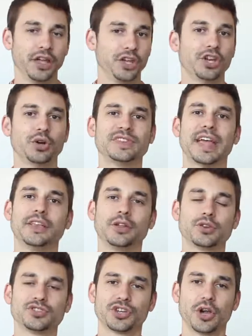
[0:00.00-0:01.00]
You know, 10
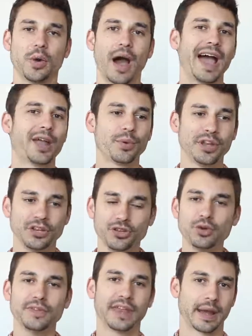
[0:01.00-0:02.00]
years ago, I already
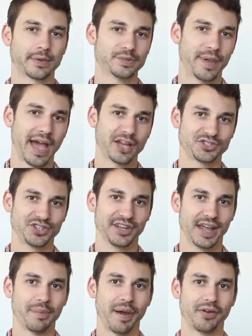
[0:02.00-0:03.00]
knew that I was
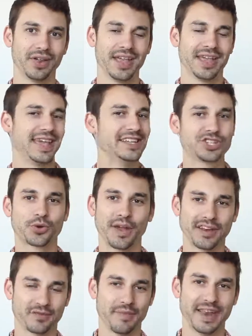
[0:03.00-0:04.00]
passionate about
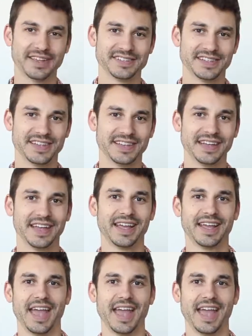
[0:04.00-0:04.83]
integrative medicine